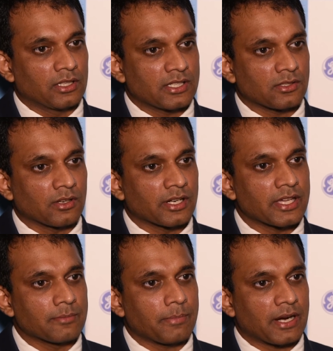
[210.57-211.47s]
has
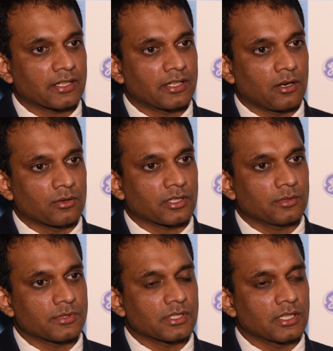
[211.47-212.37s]
already impacted
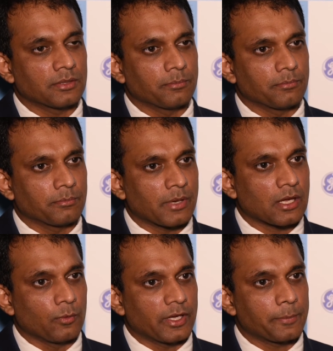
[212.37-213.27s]
outcomes in a
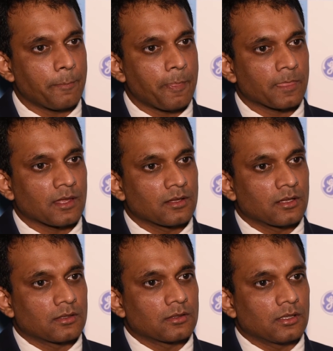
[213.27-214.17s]
big way.
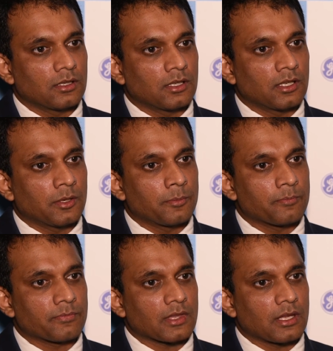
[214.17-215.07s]

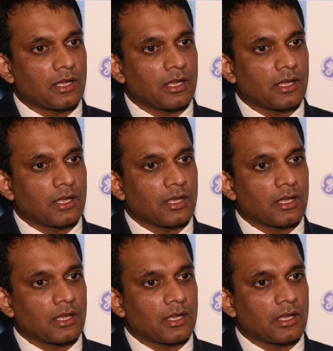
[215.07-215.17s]
Um,